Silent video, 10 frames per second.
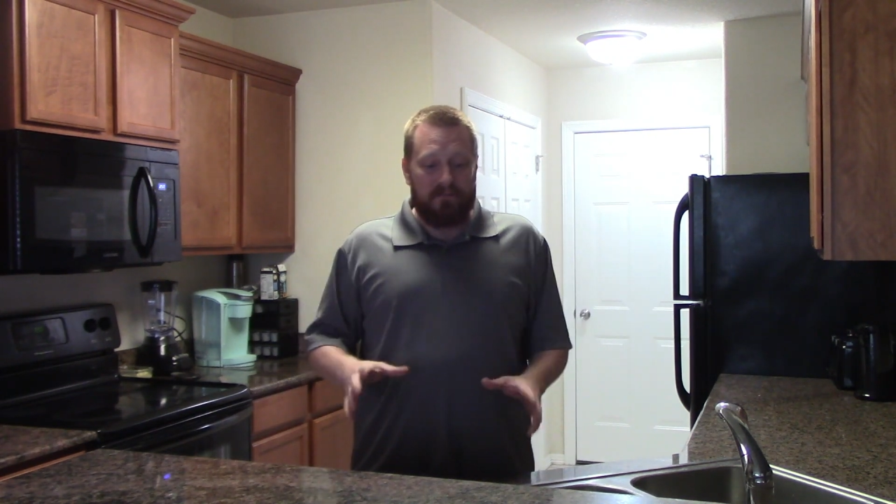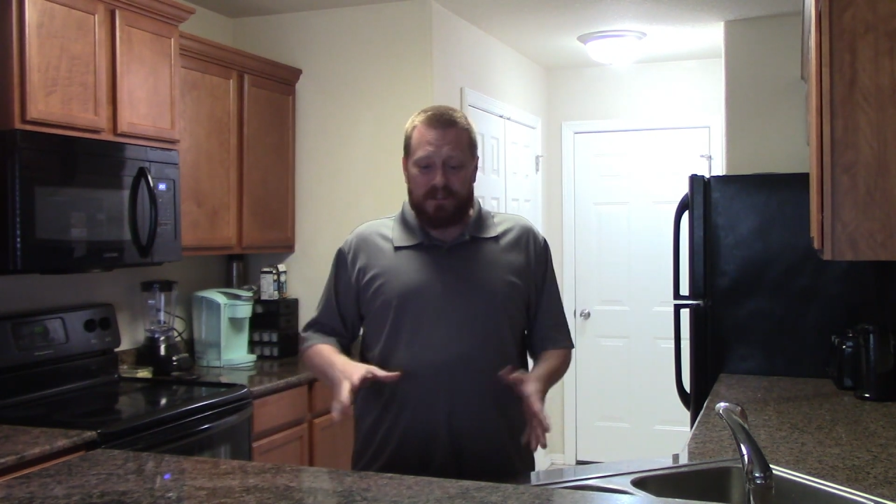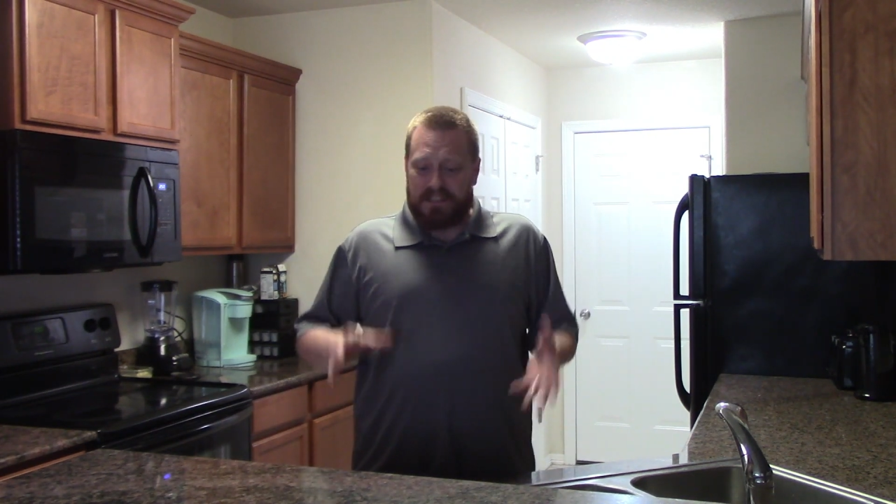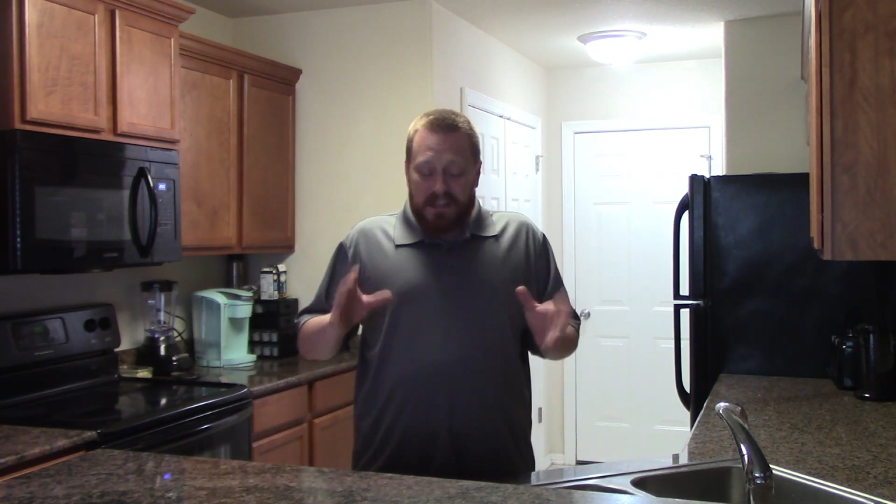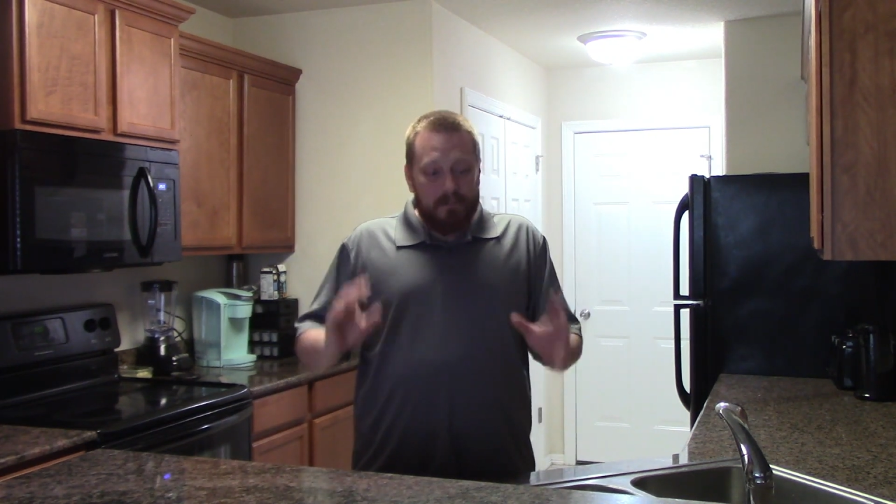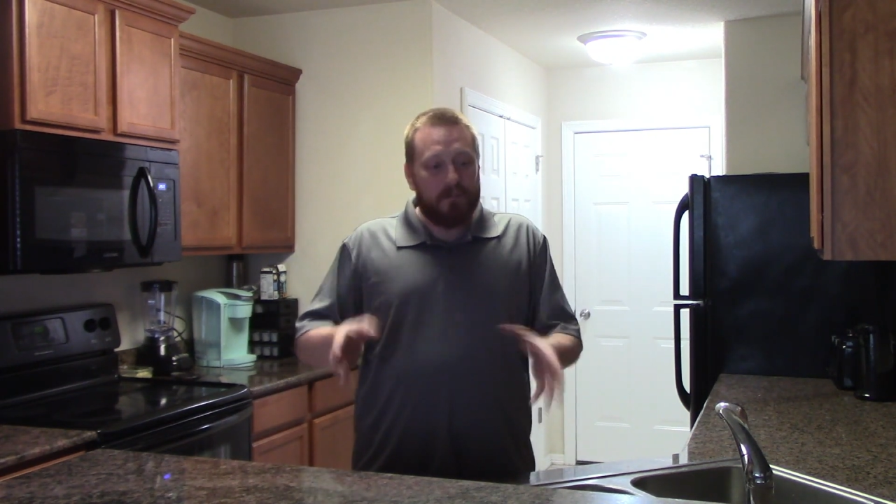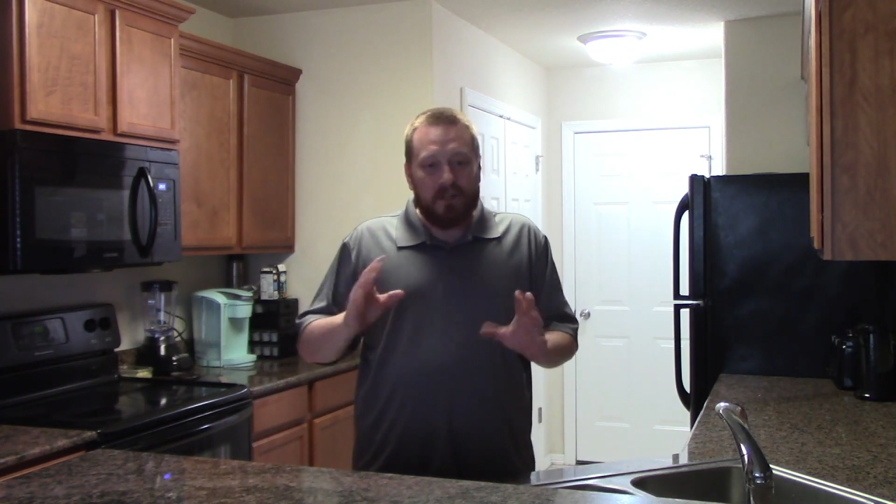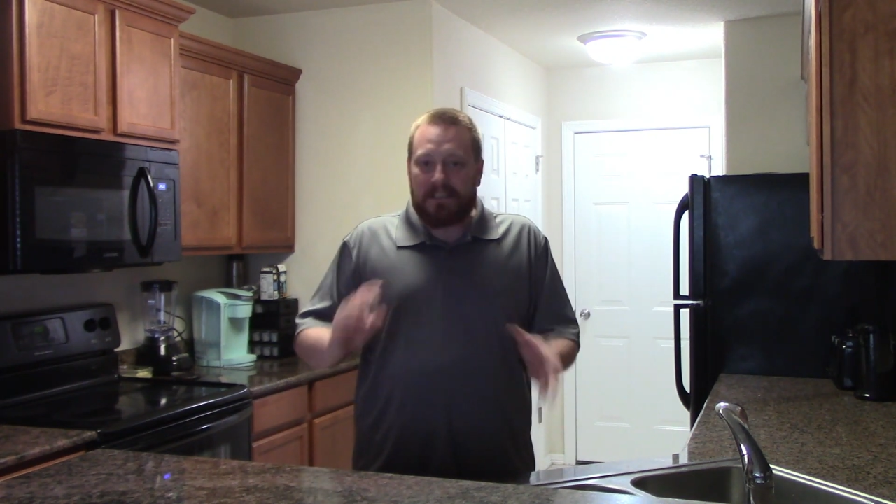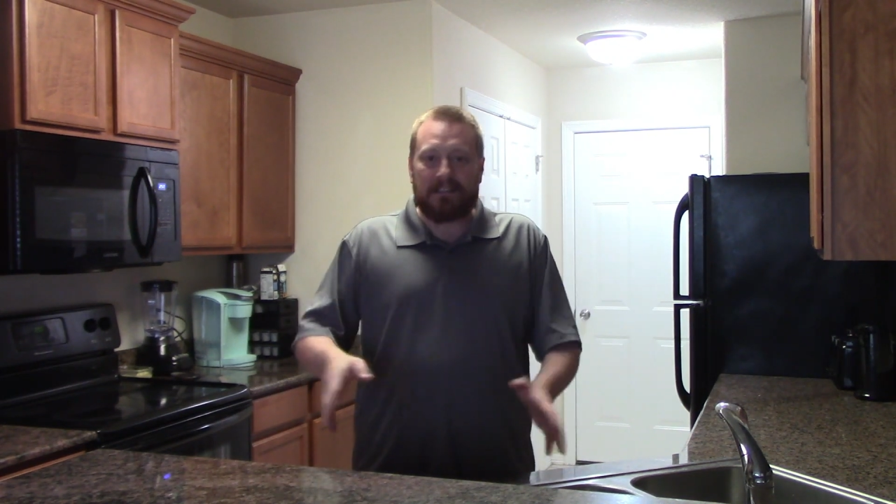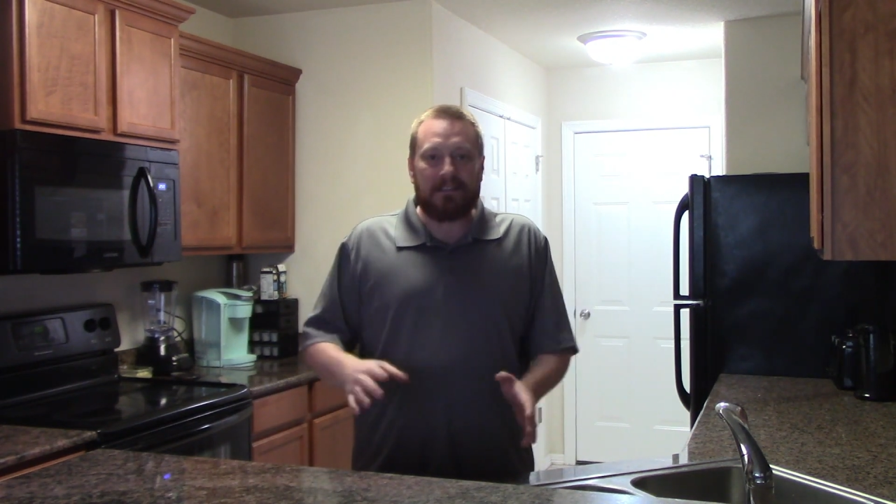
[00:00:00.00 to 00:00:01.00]
and for some
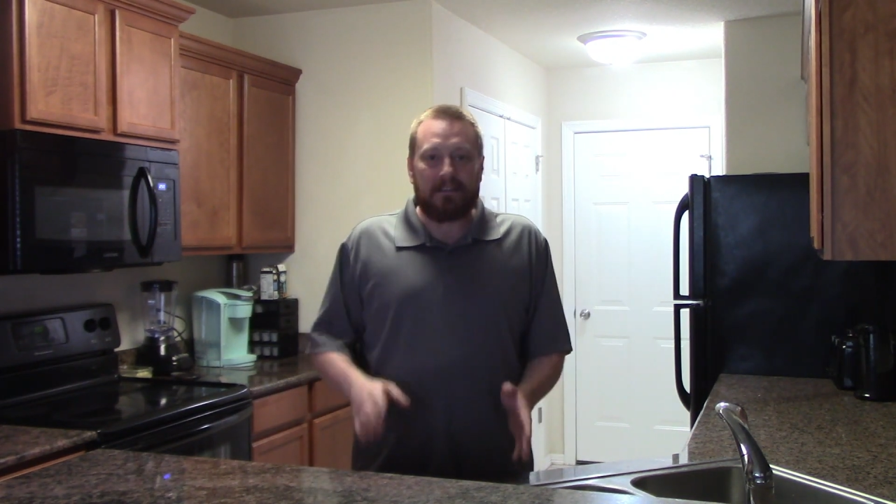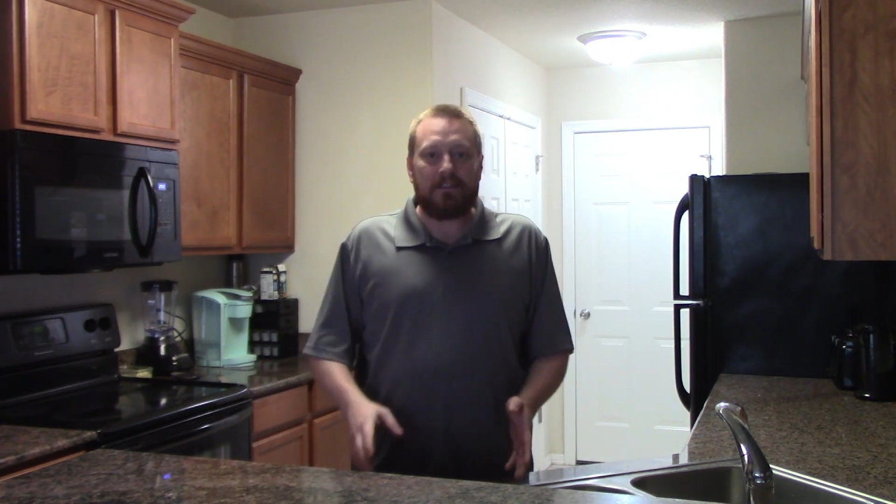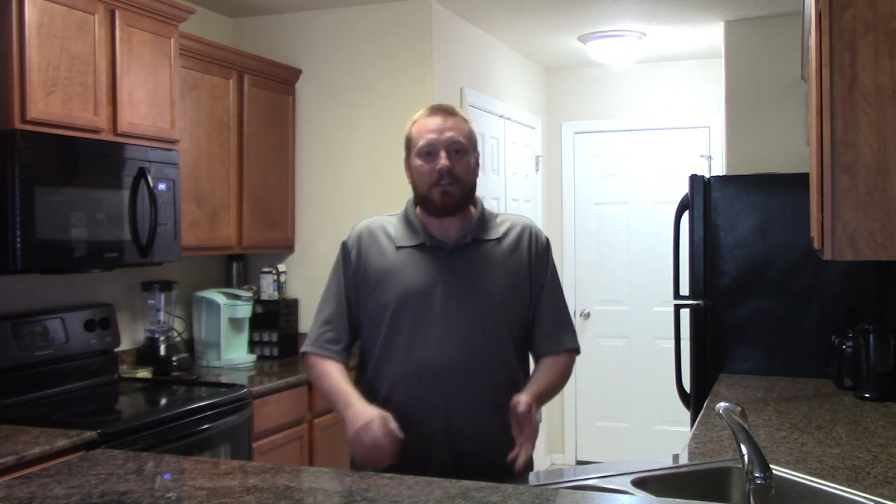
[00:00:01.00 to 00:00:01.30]
reason